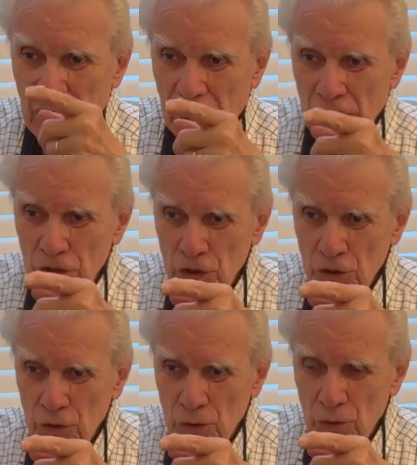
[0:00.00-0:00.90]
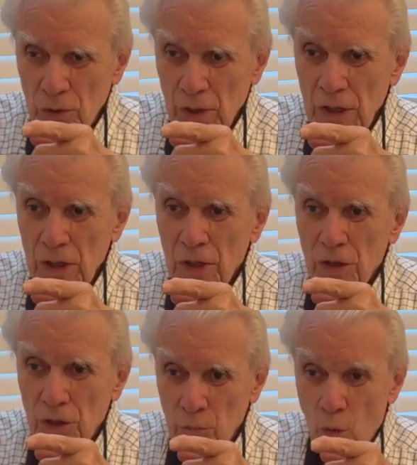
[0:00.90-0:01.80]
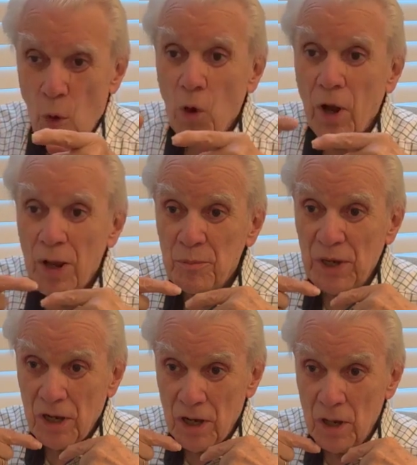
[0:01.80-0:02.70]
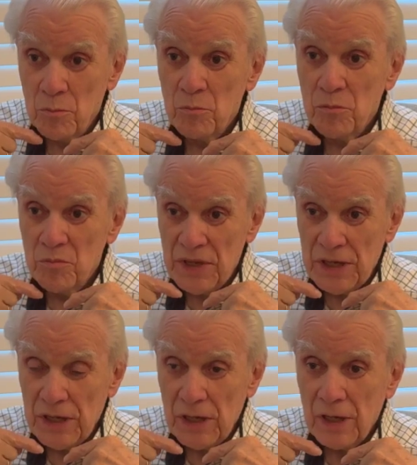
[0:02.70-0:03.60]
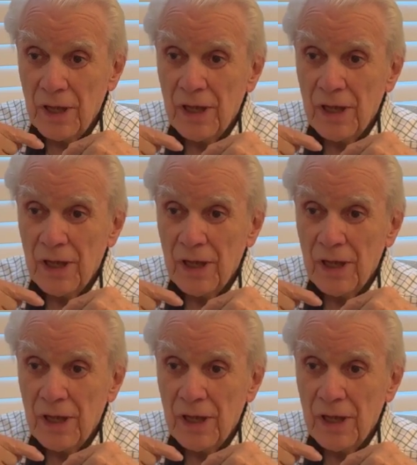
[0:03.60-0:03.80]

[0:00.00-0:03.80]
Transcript: in you, the more I become me